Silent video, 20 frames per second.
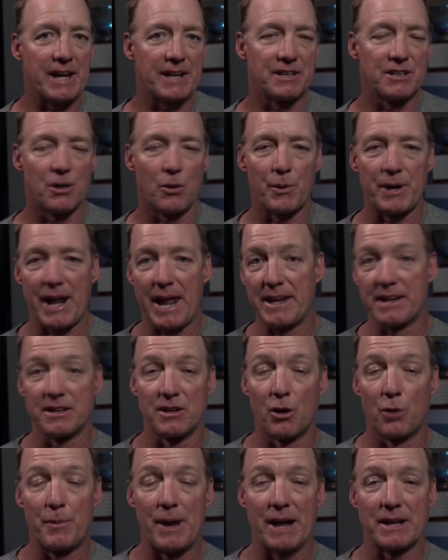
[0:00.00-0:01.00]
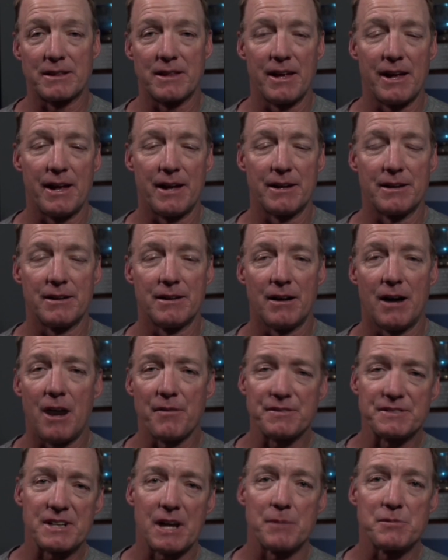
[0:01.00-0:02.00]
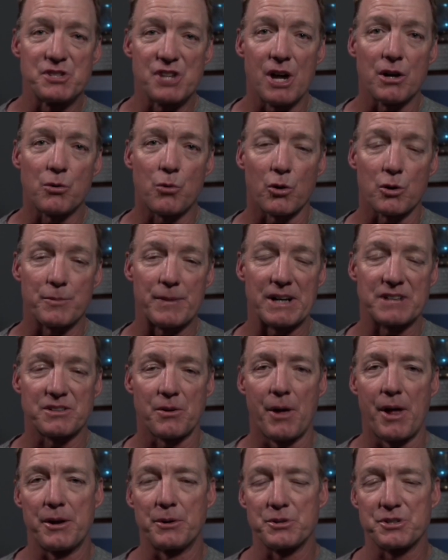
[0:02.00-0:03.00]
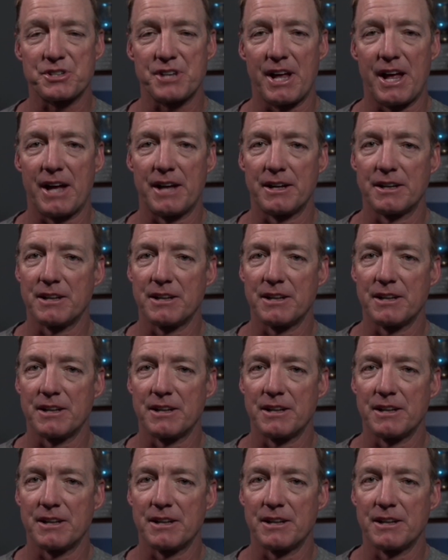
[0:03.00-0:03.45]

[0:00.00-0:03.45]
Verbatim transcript: didn't know what I didn't know back then, oftentimes young quarterbacks don't understand.